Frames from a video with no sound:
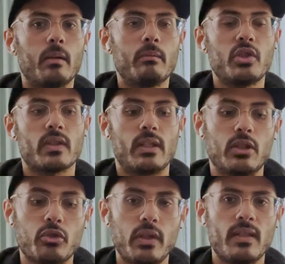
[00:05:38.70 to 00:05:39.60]
just
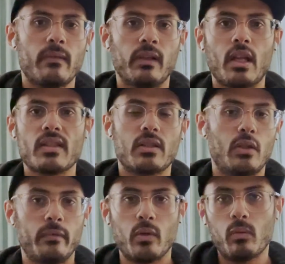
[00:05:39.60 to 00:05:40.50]
increase the velocity
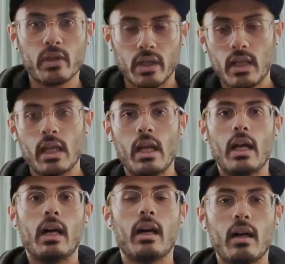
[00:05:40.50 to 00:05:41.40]
of your work
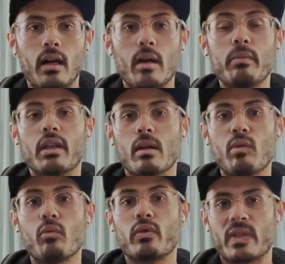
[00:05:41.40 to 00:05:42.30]
and become
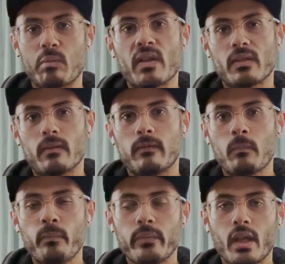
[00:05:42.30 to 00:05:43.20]
more responsive.
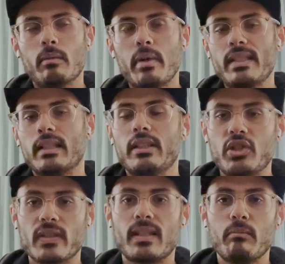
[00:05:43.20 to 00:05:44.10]
Basically,
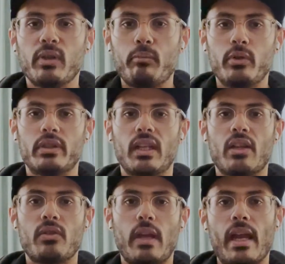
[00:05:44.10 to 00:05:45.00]
just simply put
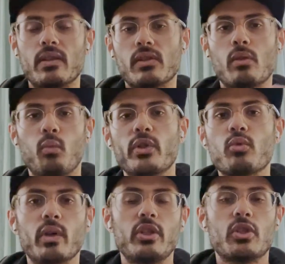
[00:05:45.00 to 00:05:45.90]
together the answer, which
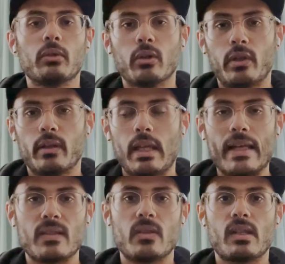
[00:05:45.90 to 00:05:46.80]
one you should learn
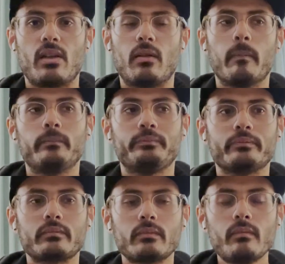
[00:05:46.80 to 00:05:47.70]
as a designer.
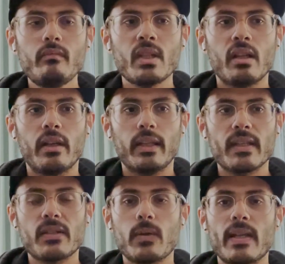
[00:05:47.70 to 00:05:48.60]
I
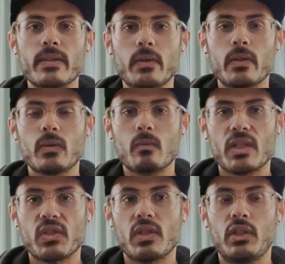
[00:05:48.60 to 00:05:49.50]
guess to answer this
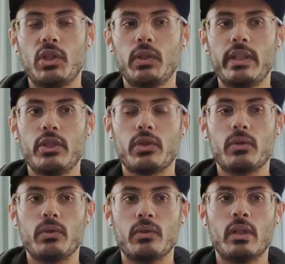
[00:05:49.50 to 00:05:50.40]
question, you need
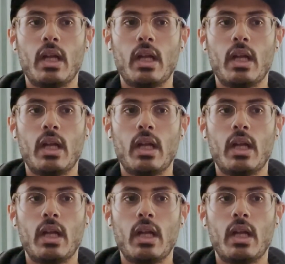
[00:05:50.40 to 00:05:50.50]
to